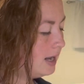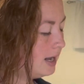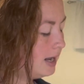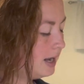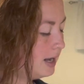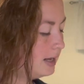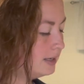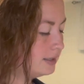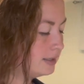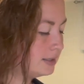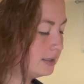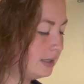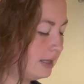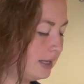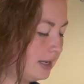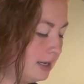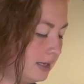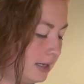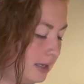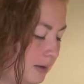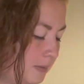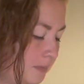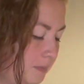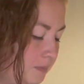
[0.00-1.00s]
and
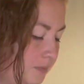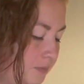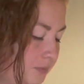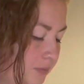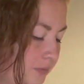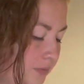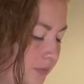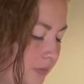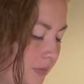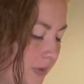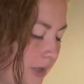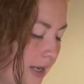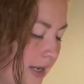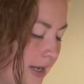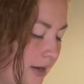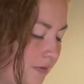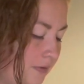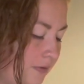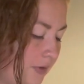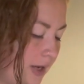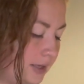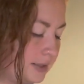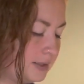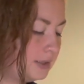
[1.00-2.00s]
like
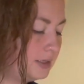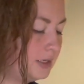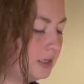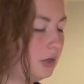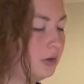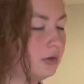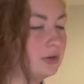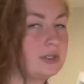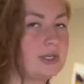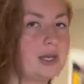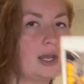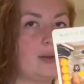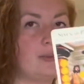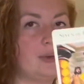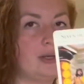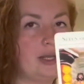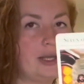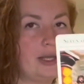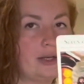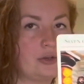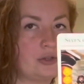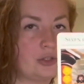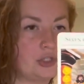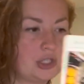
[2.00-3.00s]
investing your time and
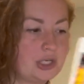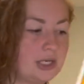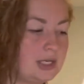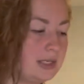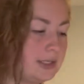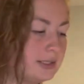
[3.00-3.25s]
energy,